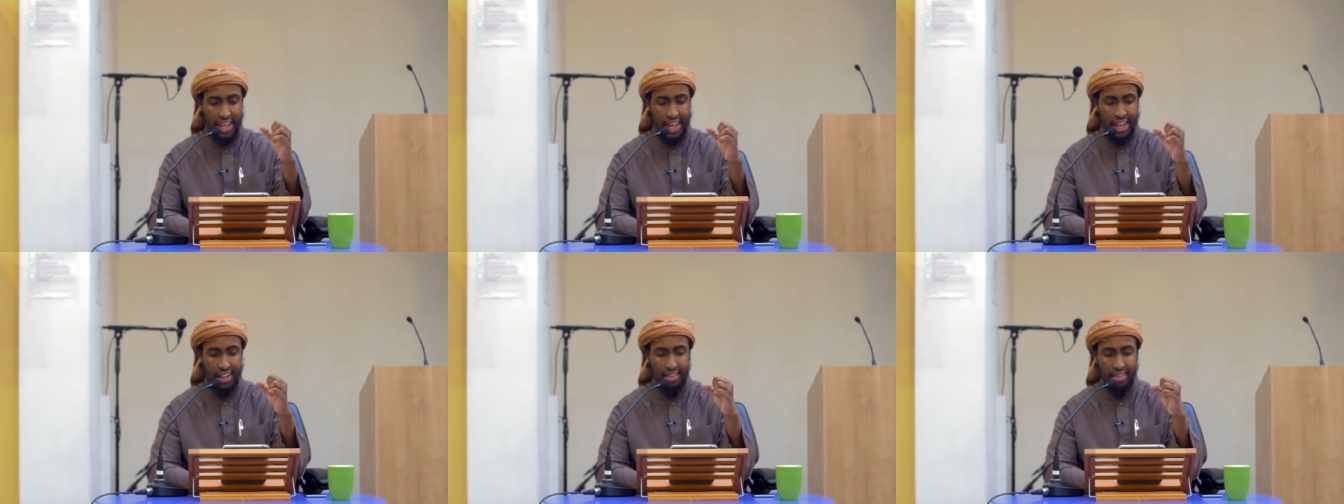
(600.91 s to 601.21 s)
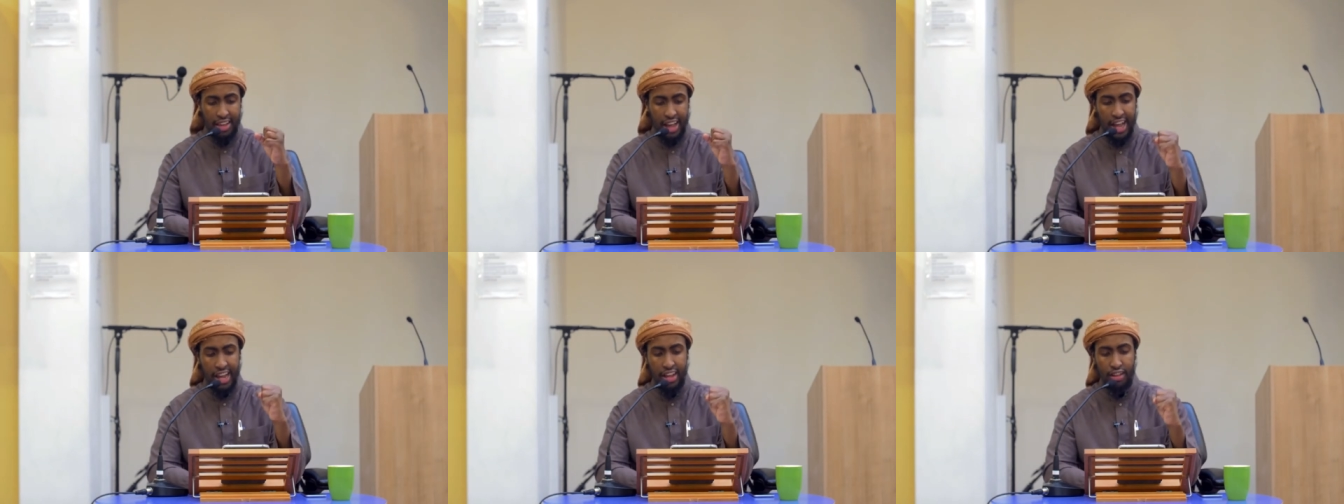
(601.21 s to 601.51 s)
that
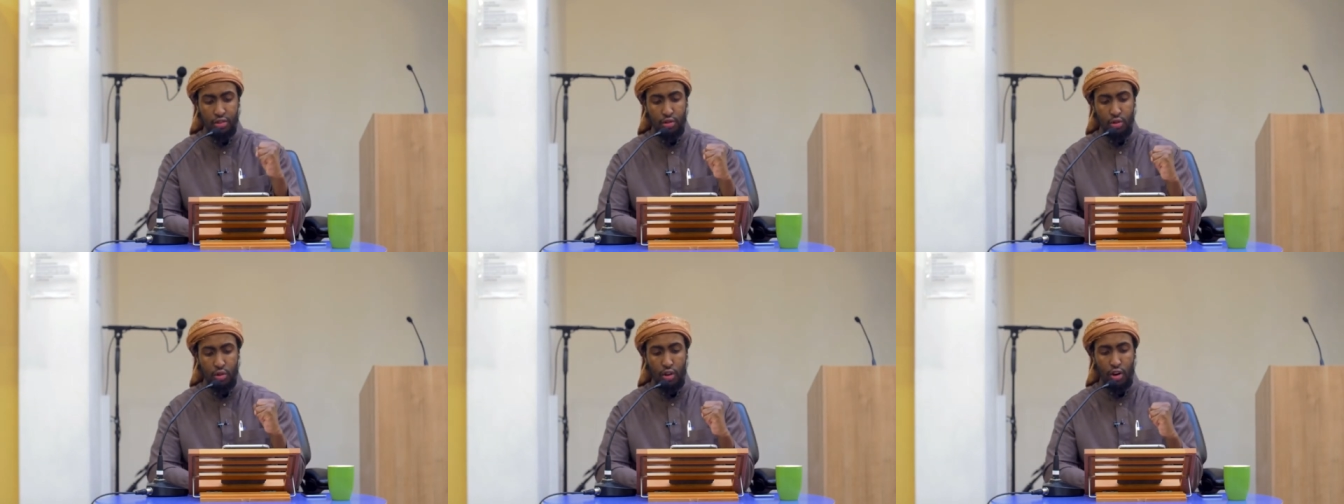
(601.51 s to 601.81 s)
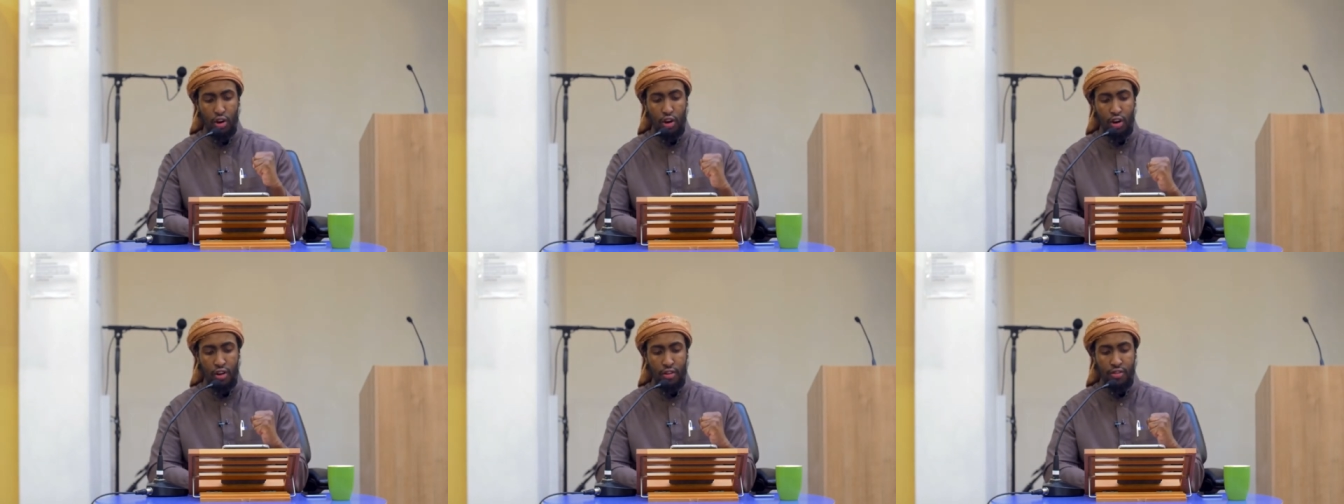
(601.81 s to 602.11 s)
title
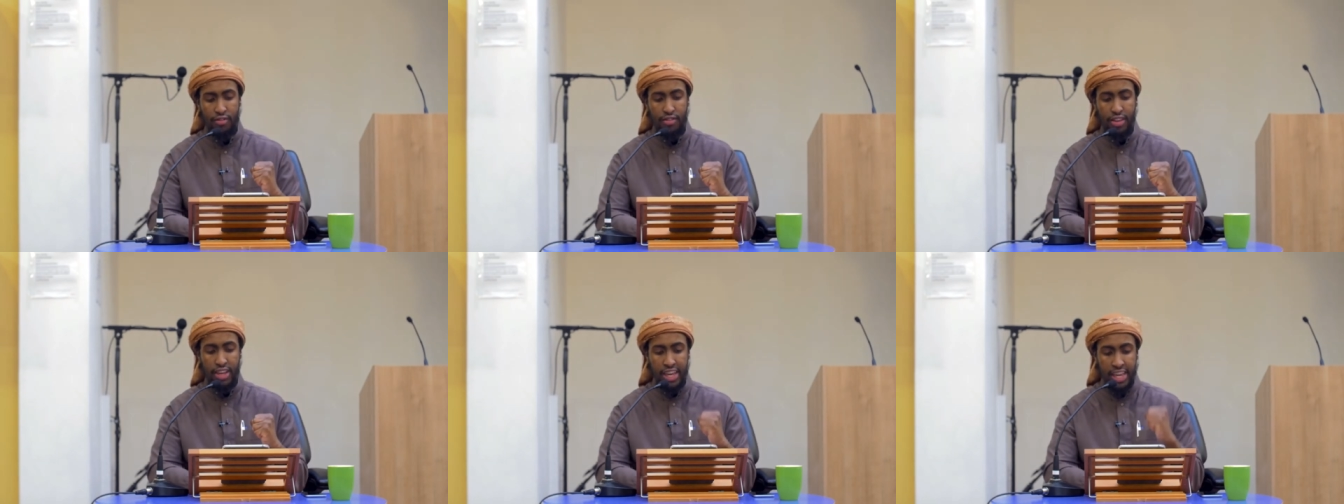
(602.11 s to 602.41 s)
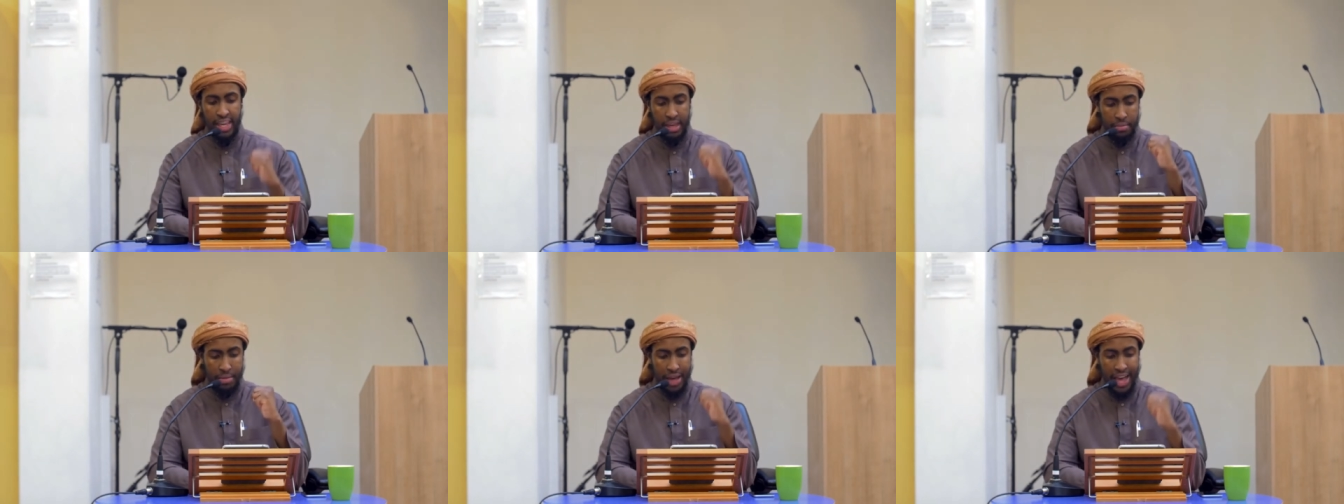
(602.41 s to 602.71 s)
of
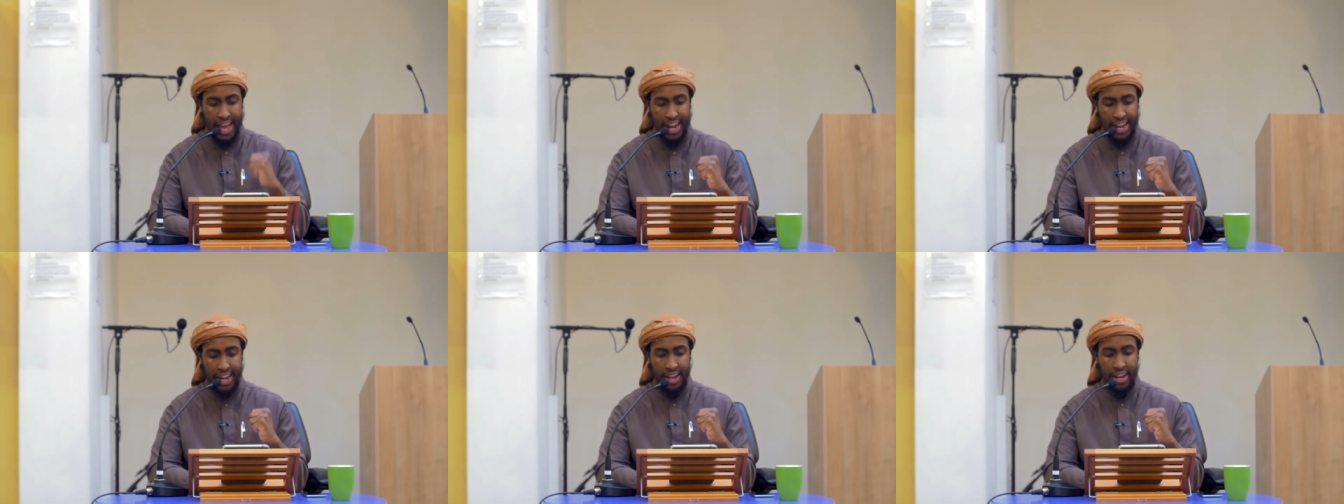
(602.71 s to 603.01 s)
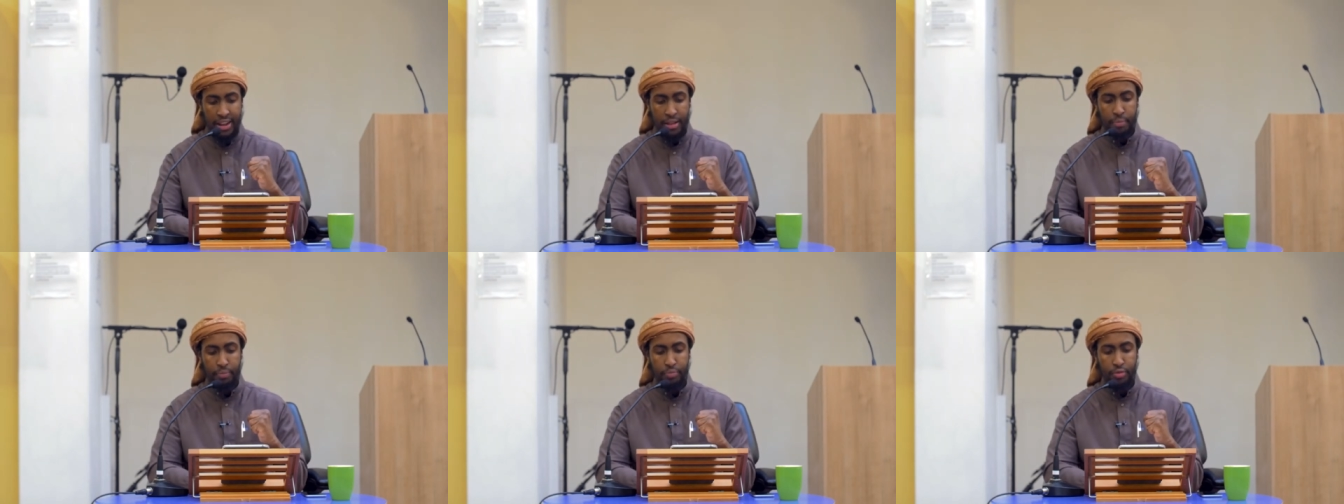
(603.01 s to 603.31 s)

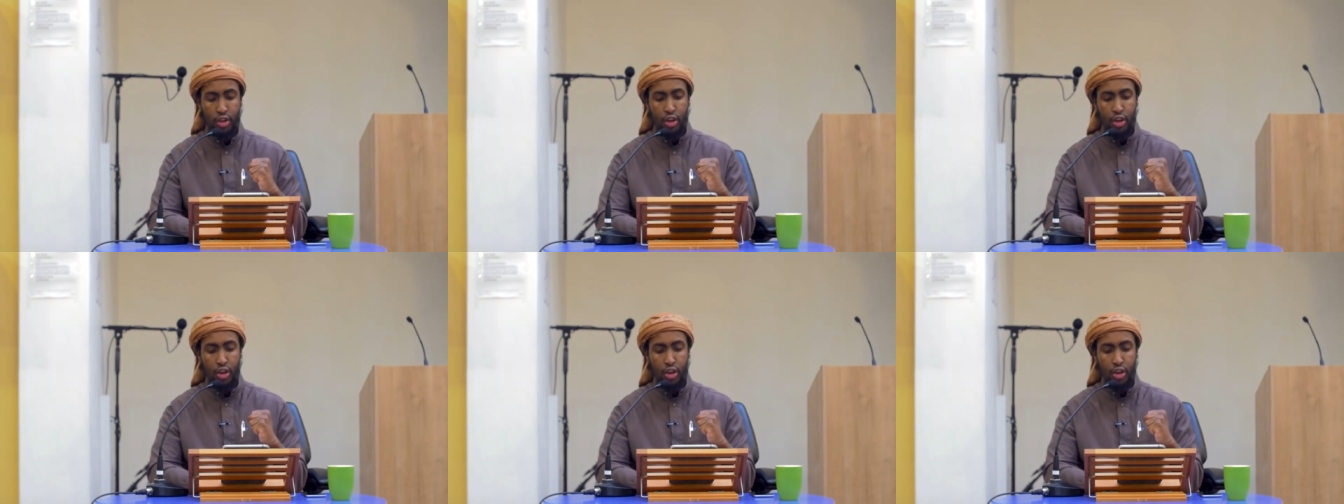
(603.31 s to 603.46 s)
Iman